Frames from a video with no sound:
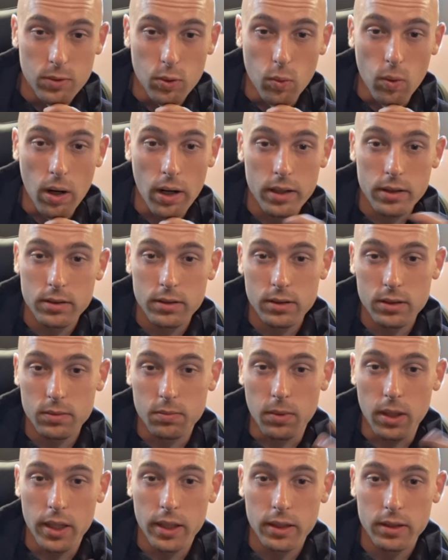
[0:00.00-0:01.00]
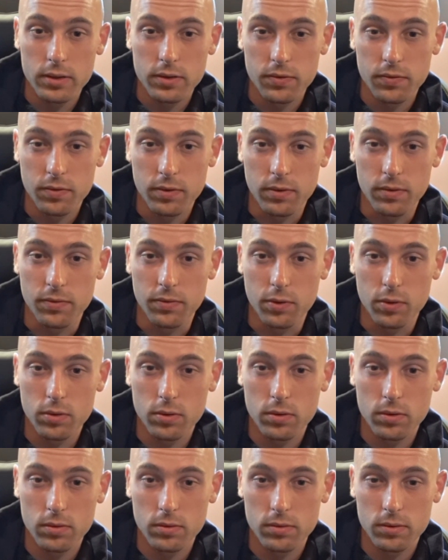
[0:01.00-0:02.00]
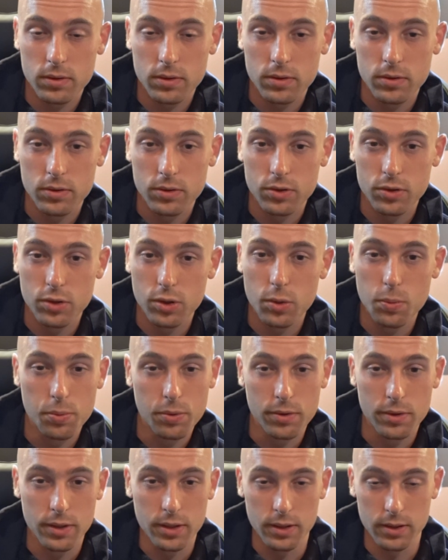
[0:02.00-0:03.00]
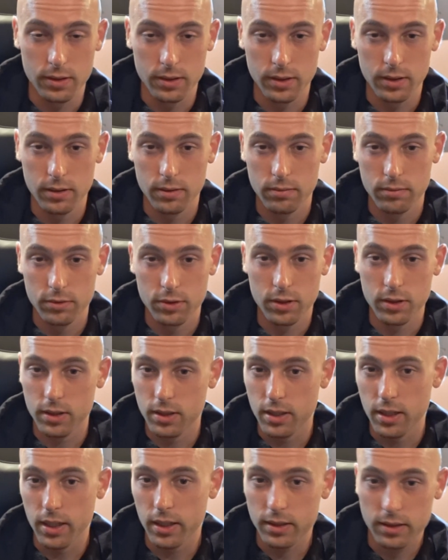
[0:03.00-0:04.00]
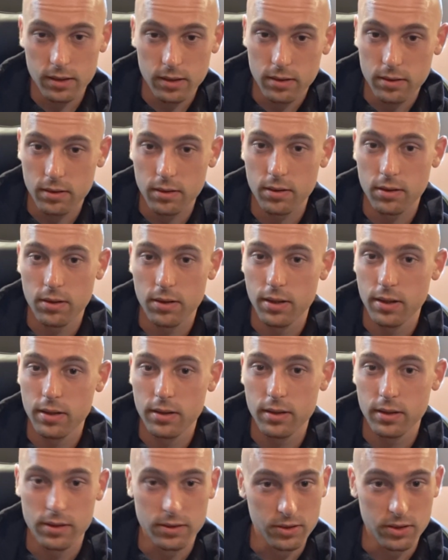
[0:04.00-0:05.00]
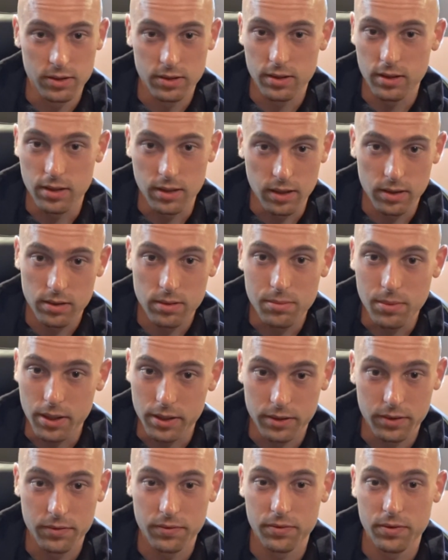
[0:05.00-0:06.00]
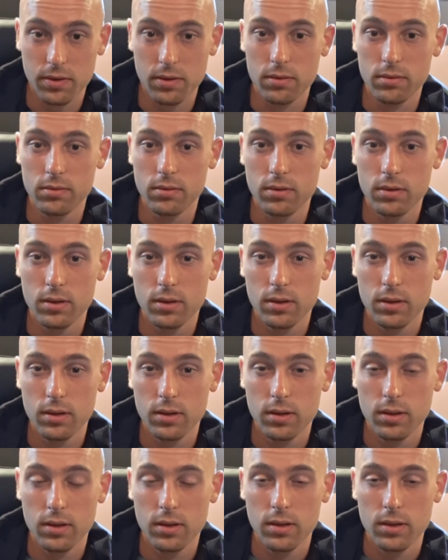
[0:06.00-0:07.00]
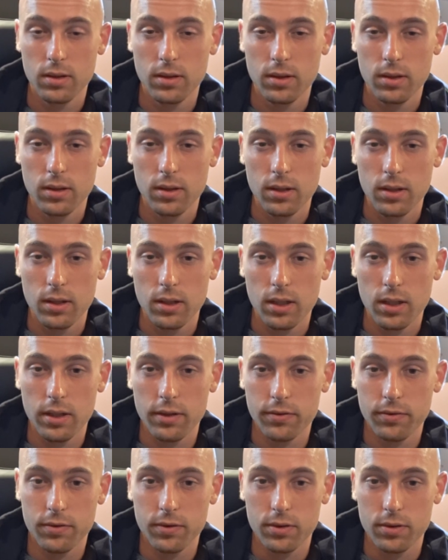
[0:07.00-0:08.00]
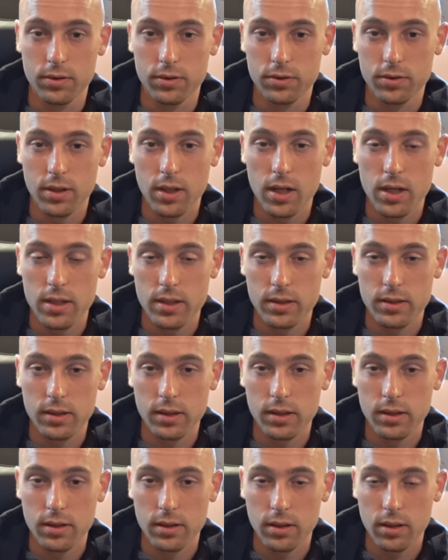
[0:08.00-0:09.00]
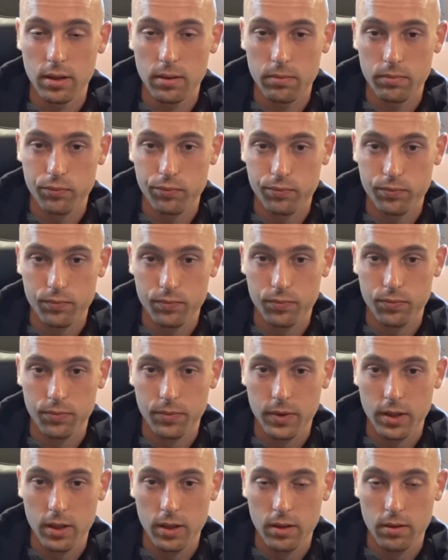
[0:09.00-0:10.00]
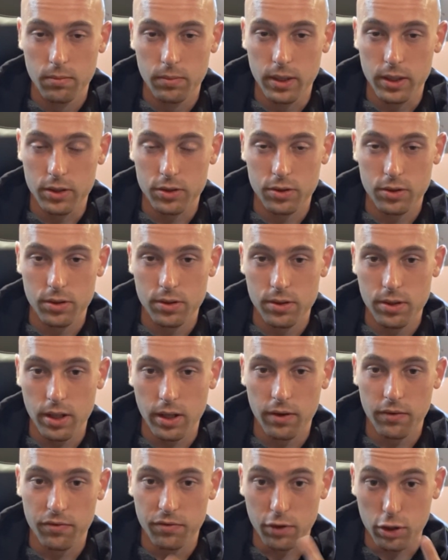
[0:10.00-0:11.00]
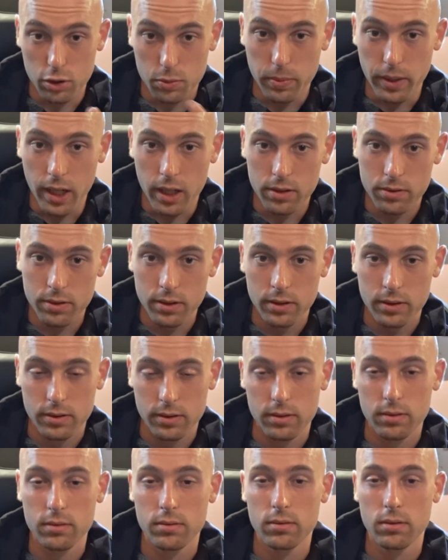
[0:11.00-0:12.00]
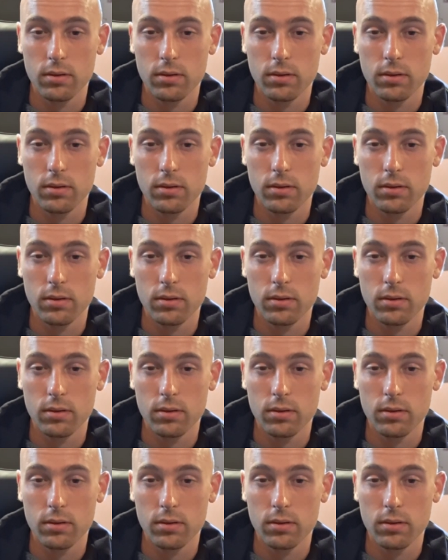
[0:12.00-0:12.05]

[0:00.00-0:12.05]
Wireless mics for vocals, super easy. Just an XLR in, just another microphone. If you're trying to set it up, make sure you have fresh batteries.